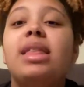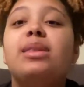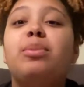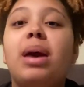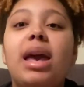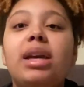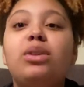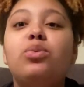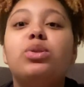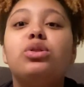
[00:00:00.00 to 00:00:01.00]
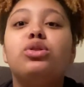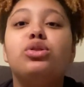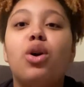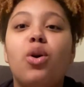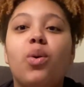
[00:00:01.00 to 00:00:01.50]
The pain was
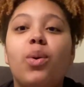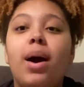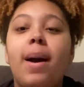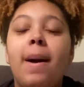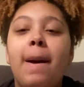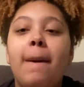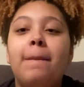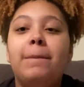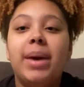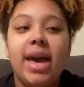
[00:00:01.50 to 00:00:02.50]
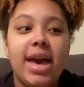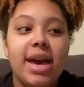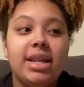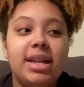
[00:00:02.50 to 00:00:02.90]
so bad.